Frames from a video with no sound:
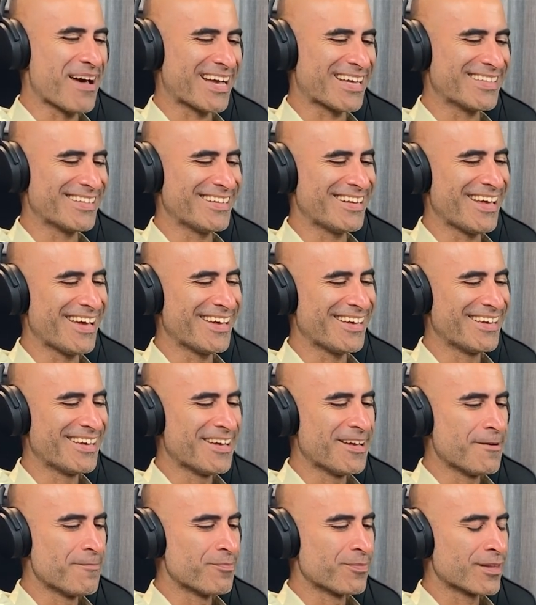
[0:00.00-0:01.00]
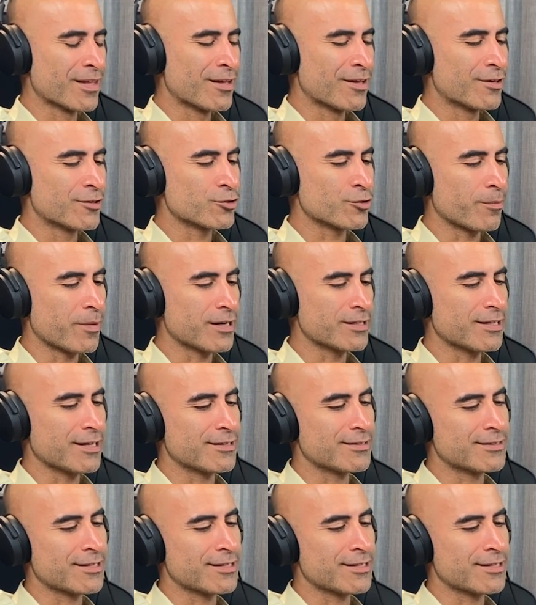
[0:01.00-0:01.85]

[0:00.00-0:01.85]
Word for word: back in the day. So Martha,